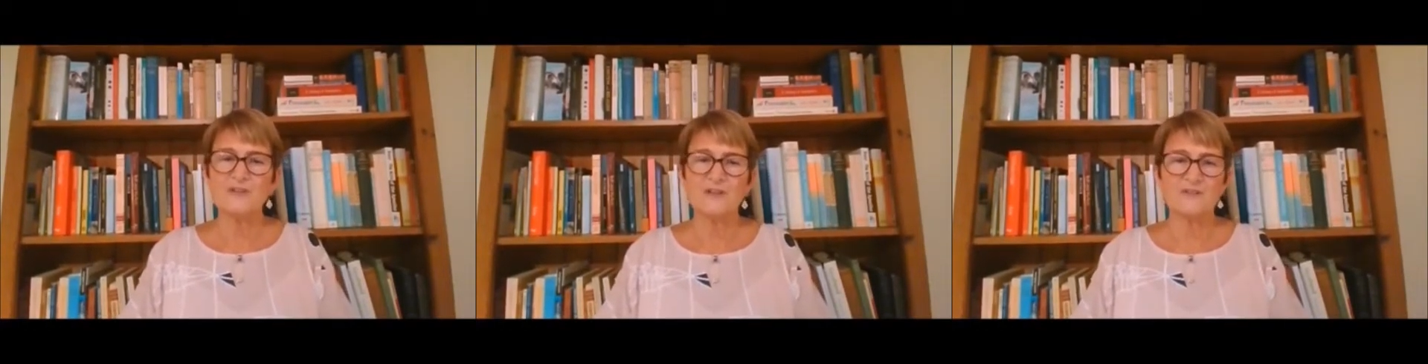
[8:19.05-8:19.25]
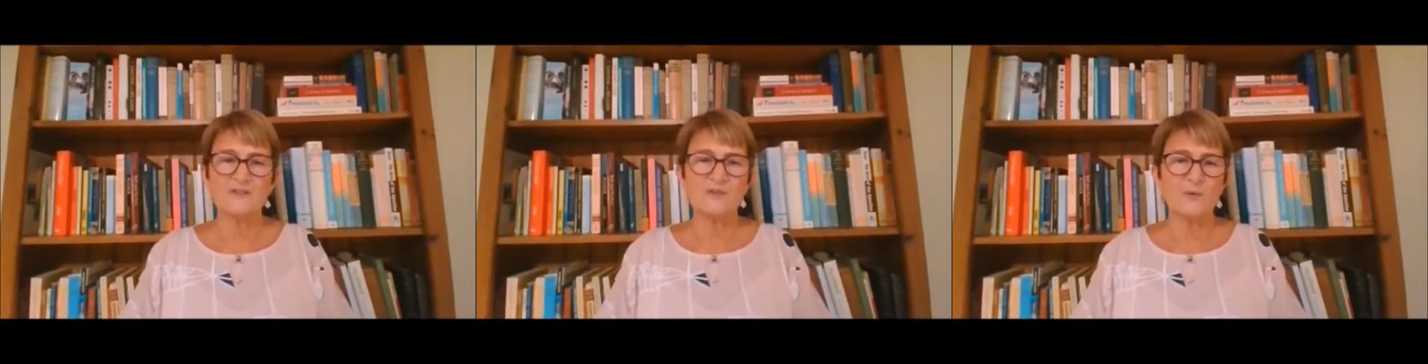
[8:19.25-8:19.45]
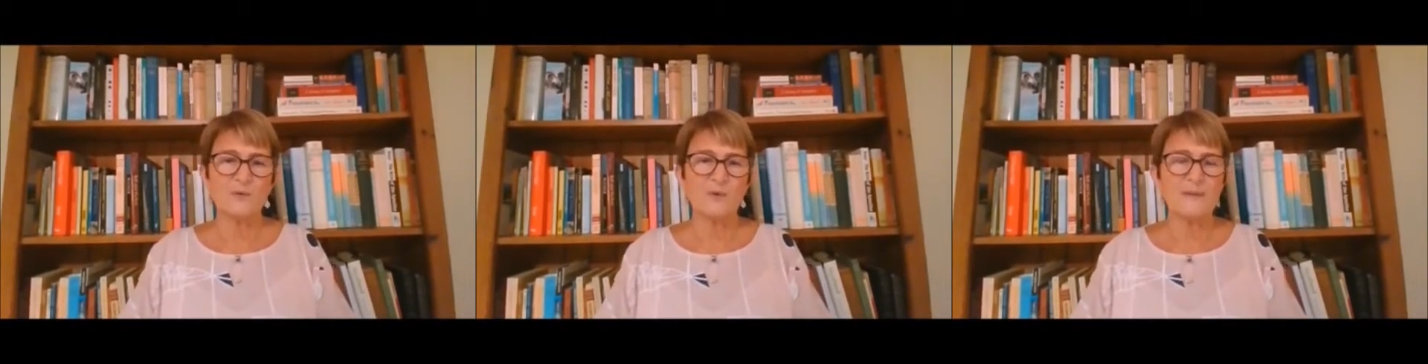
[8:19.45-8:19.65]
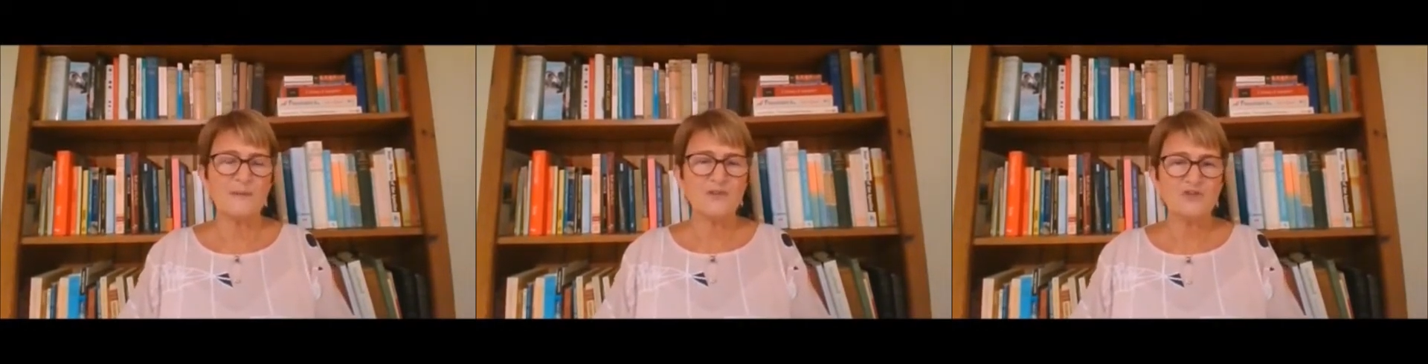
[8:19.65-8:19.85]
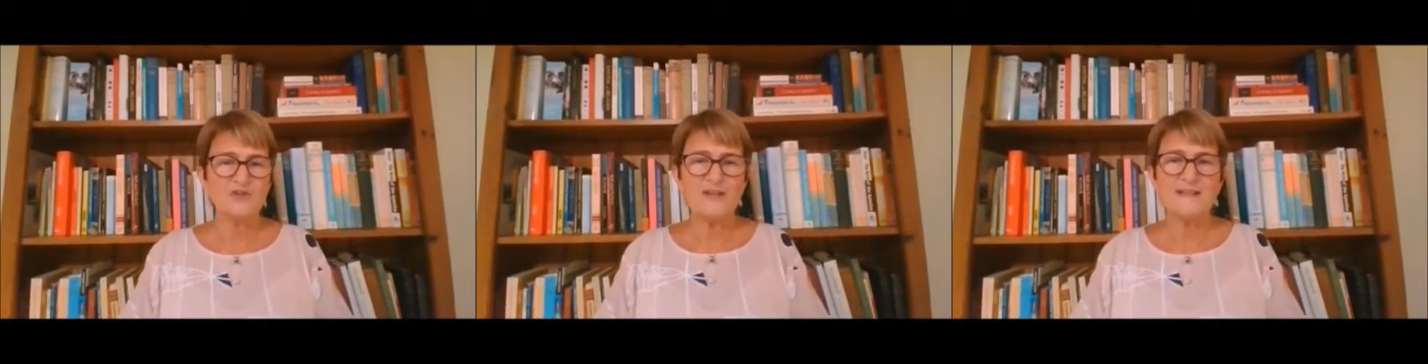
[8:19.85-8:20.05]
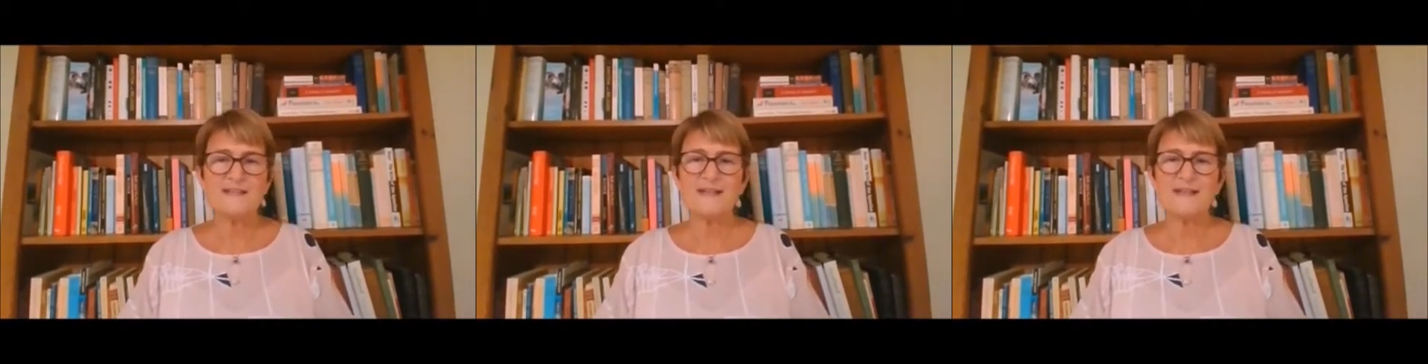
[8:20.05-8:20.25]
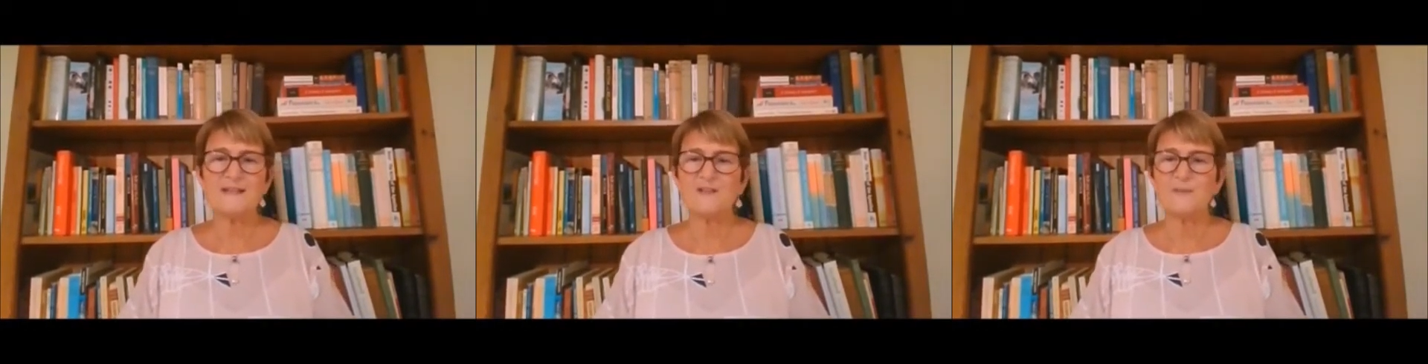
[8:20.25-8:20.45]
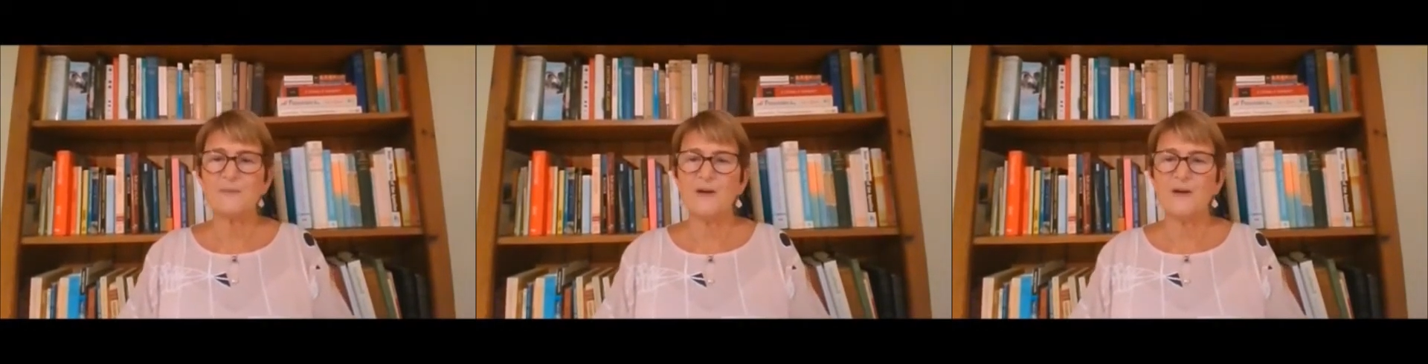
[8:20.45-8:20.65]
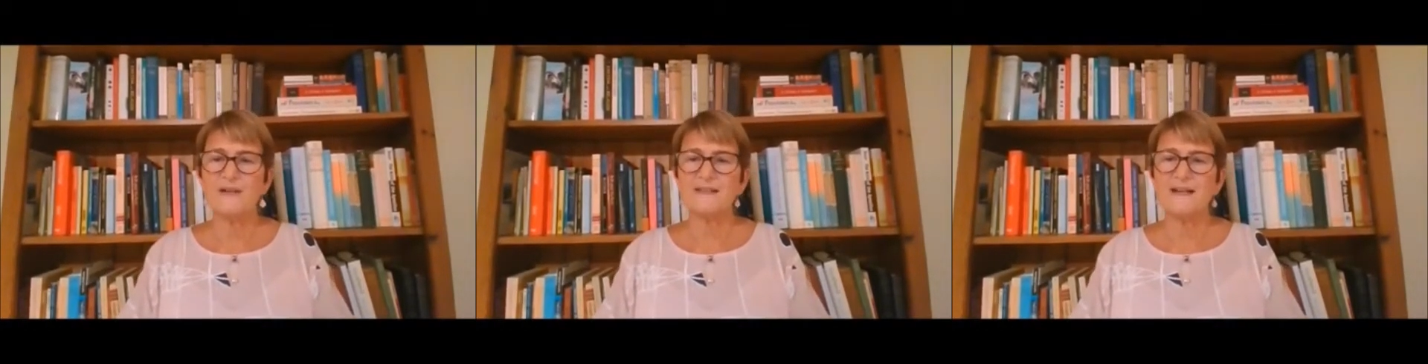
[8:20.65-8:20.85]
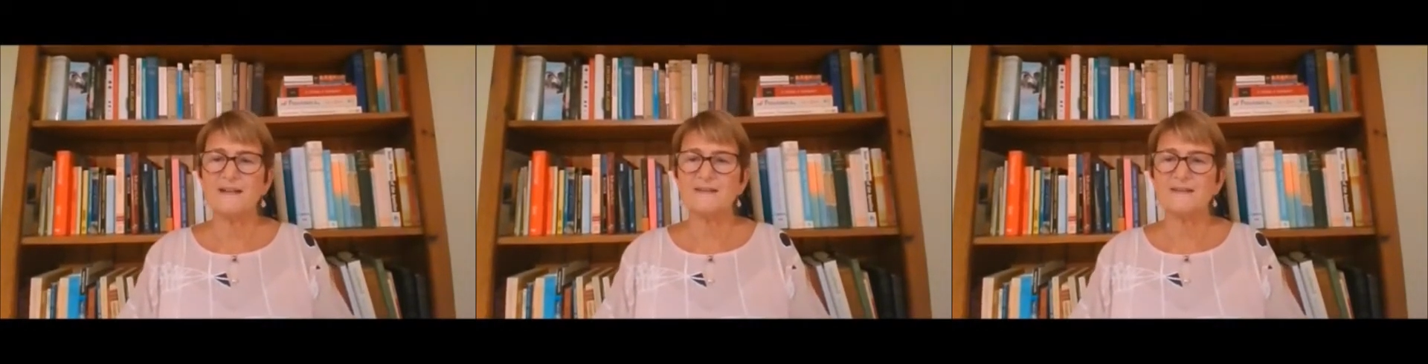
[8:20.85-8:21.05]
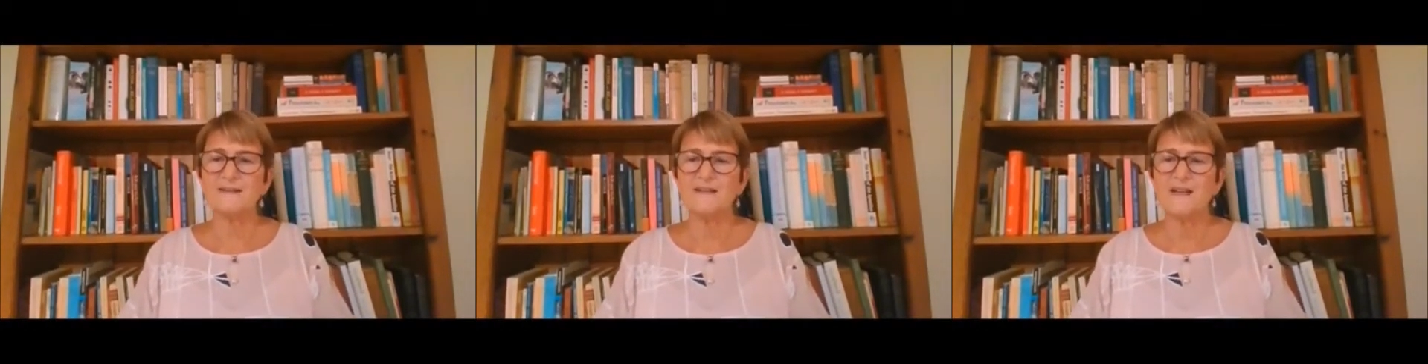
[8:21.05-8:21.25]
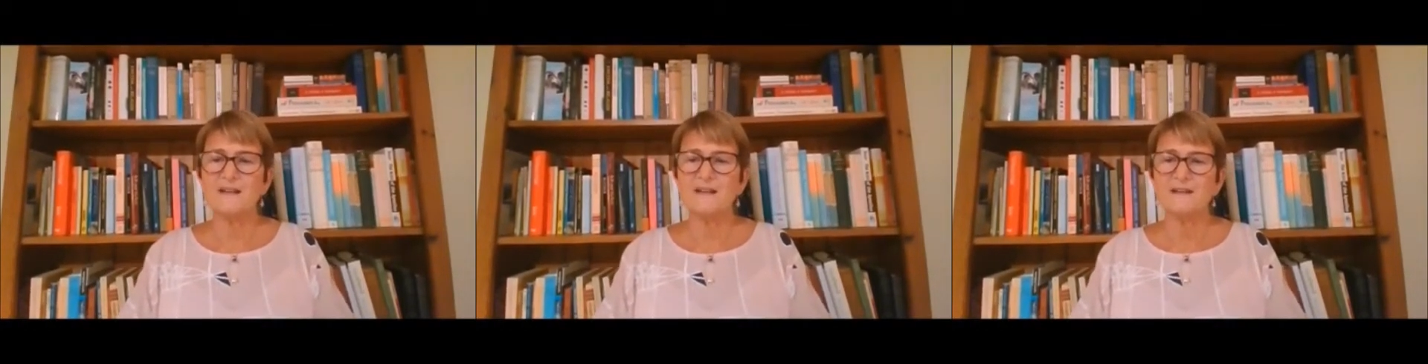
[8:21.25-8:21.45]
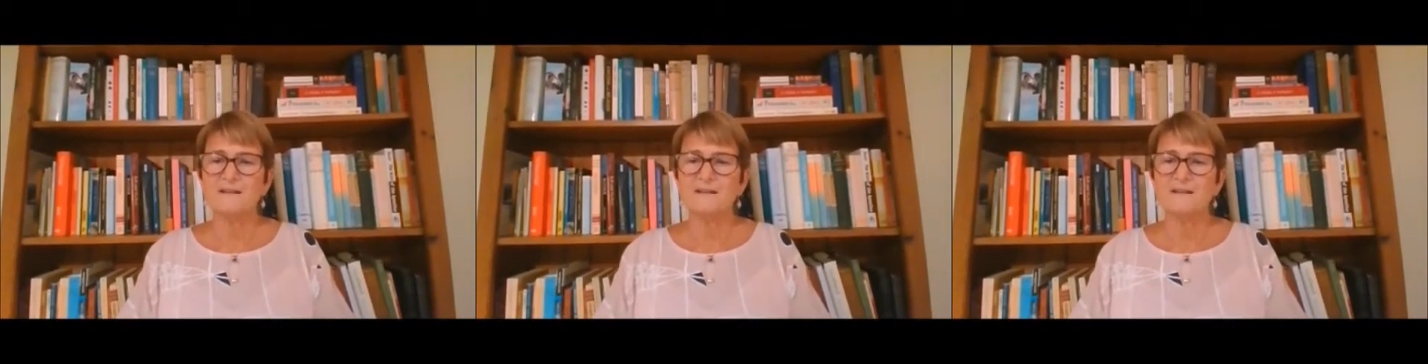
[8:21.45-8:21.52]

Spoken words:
girl saw him, and she said to the bystanders,